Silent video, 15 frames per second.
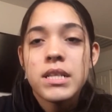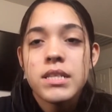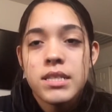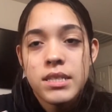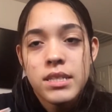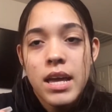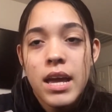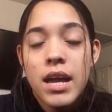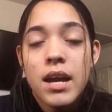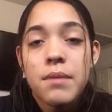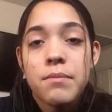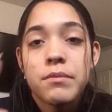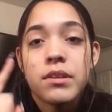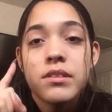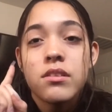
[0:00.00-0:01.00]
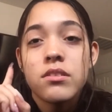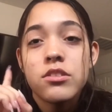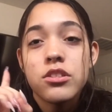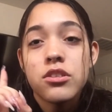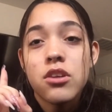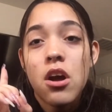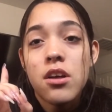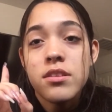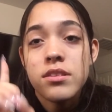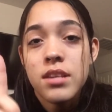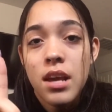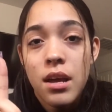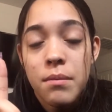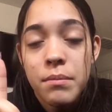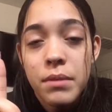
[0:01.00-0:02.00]
Sam, let's just call
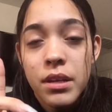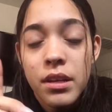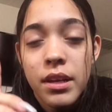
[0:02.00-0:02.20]
Sam.